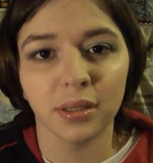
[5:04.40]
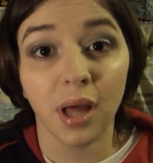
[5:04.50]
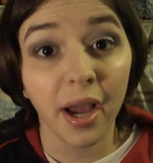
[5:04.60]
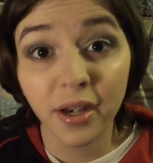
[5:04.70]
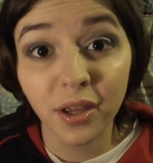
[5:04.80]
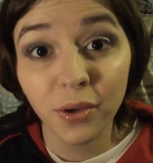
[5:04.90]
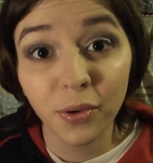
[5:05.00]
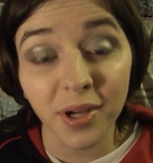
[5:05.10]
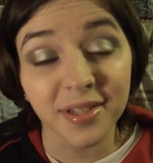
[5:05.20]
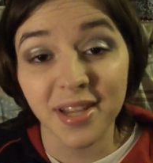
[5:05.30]
lie to
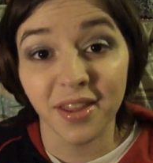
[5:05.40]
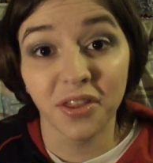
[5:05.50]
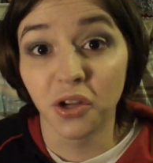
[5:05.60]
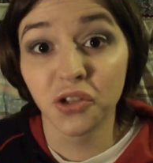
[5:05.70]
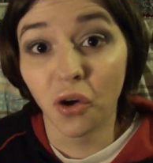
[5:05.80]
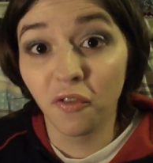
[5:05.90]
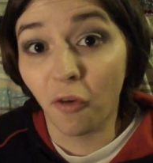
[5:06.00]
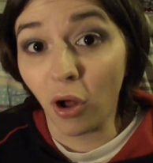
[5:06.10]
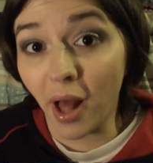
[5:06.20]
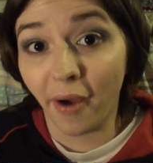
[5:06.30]
you and say that there's no
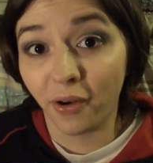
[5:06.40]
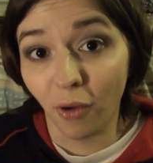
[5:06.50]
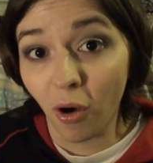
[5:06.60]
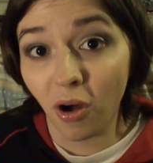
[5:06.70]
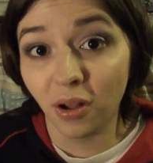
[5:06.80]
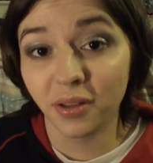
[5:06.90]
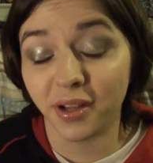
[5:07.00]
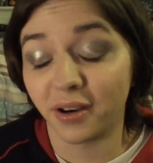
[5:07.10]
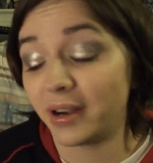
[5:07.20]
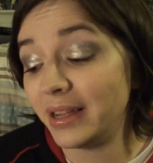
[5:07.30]
fallout at all.
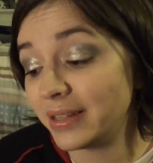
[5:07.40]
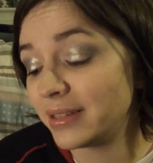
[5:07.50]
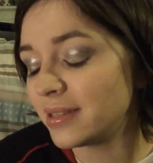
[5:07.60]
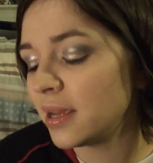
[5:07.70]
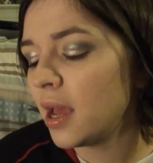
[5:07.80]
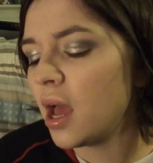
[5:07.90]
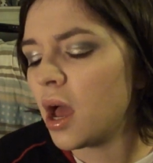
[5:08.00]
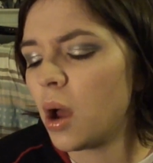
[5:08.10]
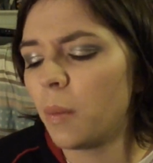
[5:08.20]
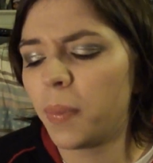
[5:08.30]
There is,
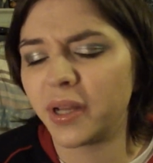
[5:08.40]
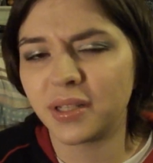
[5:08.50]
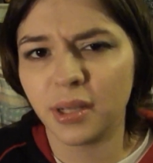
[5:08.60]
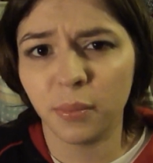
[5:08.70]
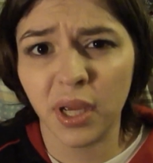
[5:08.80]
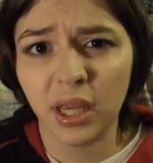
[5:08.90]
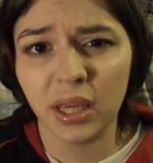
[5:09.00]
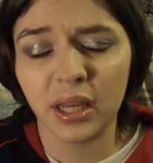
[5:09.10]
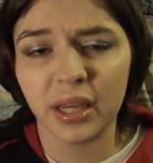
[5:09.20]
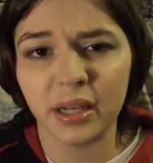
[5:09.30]
but to
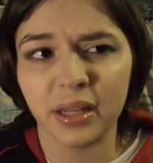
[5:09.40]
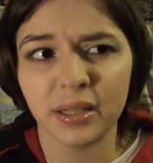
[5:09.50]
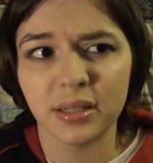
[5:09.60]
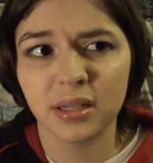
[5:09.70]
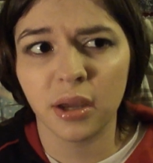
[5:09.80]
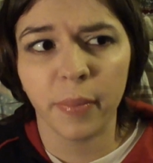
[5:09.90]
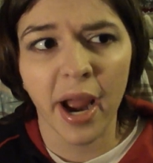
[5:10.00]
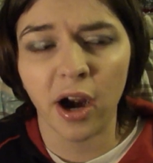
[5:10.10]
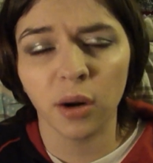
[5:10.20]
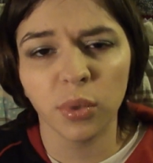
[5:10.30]
me it is
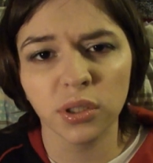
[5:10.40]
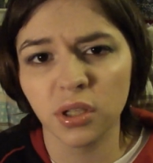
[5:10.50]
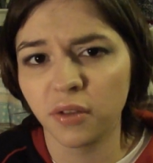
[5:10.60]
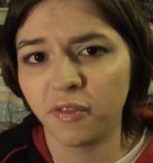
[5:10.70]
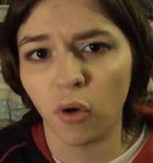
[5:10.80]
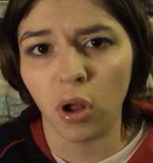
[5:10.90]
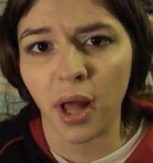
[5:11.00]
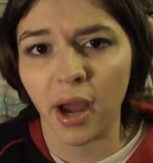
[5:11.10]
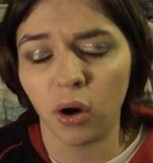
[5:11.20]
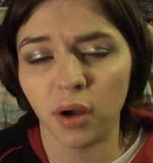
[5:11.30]
comparable to the
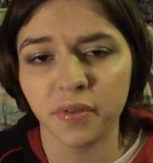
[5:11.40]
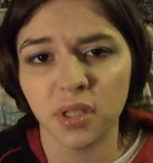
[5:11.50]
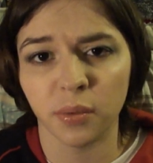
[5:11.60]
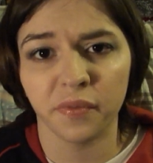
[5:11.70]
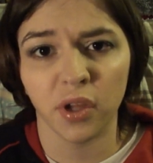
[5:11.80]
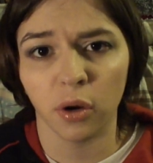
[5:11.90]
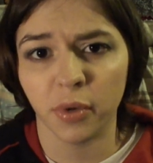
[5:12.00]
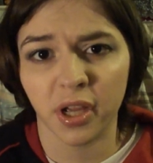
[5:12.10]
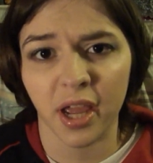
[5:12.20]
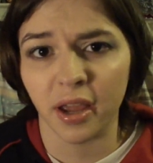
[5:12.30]
fallout of some of the
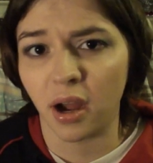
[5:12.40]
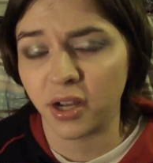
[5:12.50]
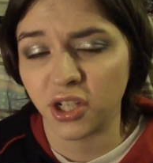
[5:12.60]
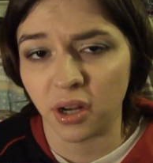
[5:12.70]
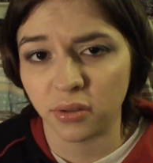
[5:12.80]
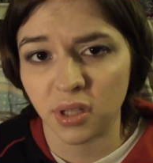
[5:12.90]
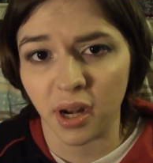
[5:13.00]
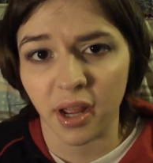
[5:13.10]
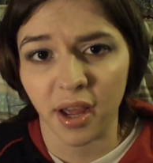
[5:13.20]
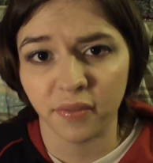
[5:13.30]
Urban Decay eyeshadows that
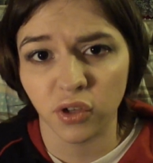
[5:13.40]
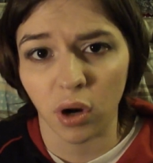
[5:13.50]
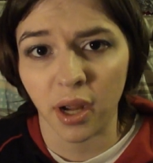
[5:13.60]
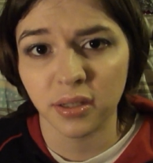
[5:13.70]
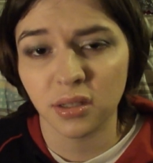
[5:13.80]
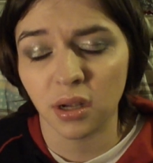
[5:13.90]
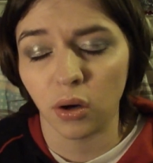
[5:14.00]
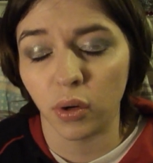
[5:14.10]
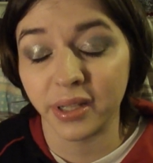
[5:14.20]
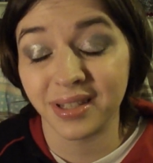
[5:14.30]
I have tried,
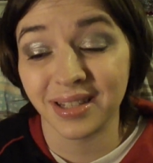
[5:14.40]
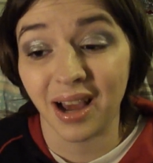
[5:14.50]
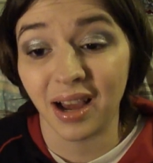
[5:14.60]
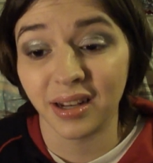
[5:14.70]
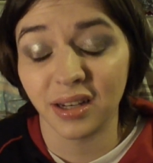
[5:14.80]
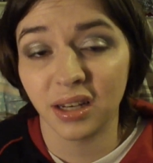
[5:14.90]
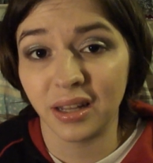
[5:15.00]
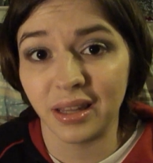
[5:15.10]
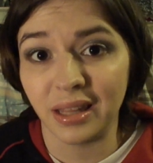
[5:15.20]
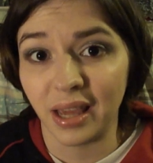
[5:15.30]
so it's not
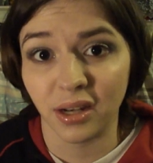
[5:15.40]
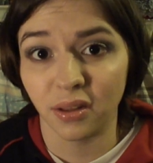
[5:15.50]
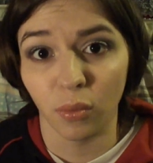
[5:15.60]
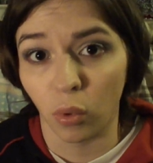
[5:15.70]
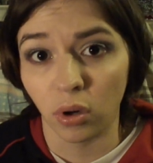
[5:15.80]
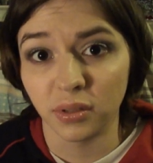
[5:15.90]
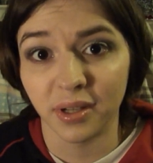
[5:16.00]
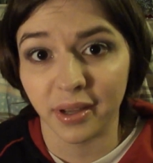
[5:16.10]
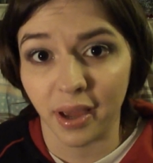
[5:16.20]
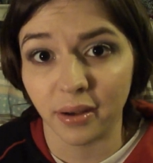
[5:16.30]
the end of the world
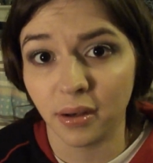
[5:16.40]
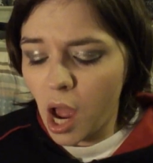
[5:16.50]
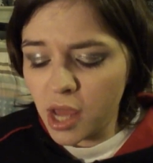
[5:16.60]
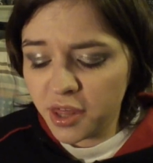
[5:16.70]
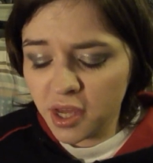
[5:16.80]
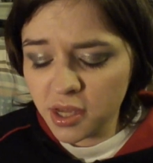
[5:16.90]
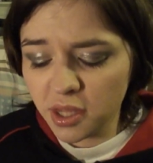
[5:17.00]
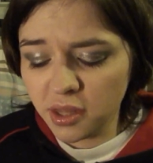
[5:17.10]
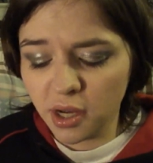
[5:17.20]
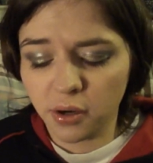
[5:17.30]
again. I think
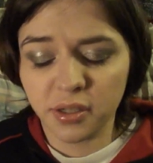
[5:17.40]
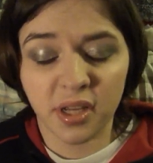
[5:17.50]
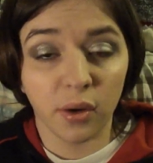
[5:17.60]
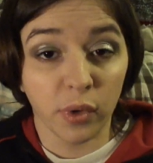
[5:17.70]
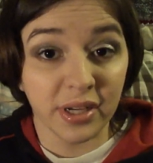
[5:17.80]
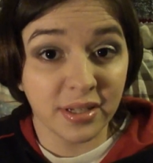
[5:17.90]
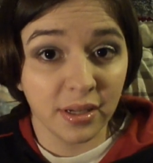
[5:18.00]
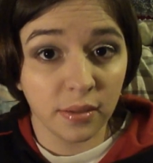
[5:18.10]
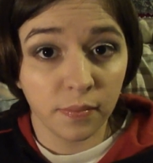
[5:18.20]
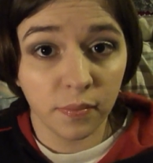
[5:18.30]
that there is a
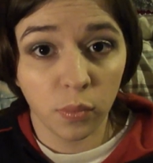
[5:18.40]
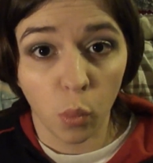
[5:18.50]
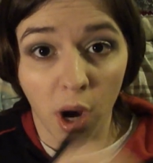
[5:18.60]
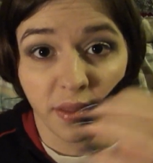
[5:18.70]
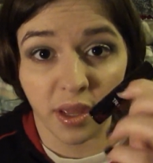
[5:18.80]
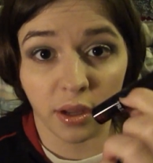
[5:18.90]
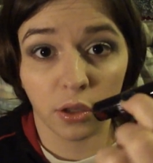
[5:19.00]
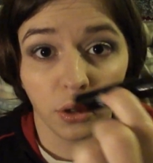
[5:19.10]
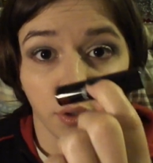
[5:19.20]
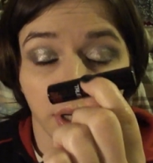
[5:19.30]
reason why they
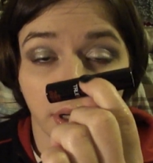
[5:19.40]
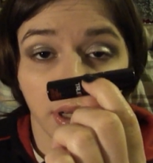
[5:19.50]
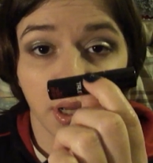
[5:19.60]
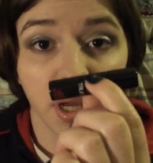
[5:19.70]
included